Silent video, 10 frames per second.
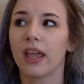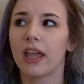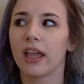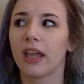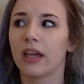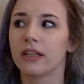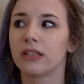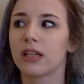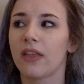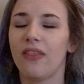
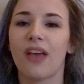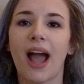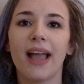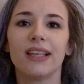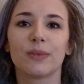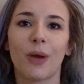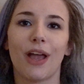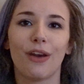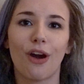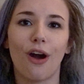And that is
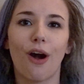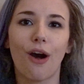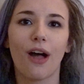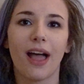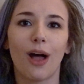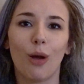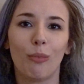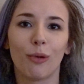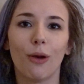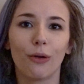when all hell
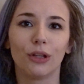broke